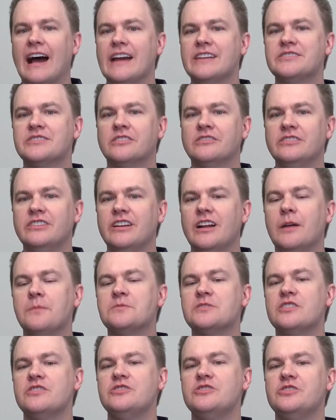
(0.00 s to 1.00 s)
I turned it up
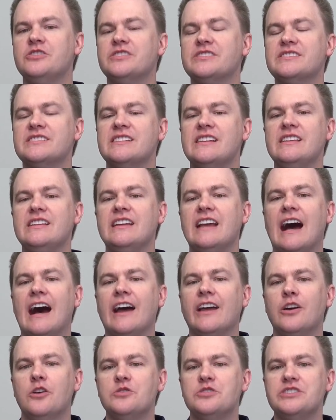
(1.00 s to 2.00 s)
so that you could see the
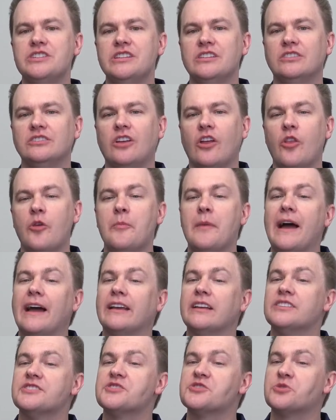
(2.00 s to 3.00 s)
I O shield on the
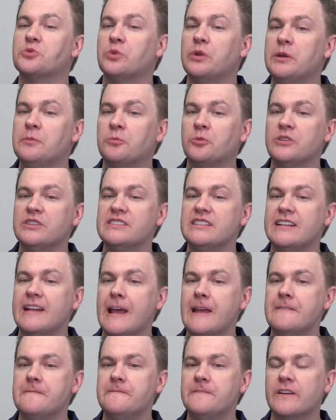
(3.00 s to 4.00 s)
back. It's screen printed
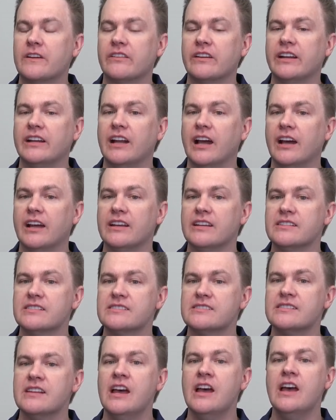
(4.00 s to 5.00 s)
and very nice.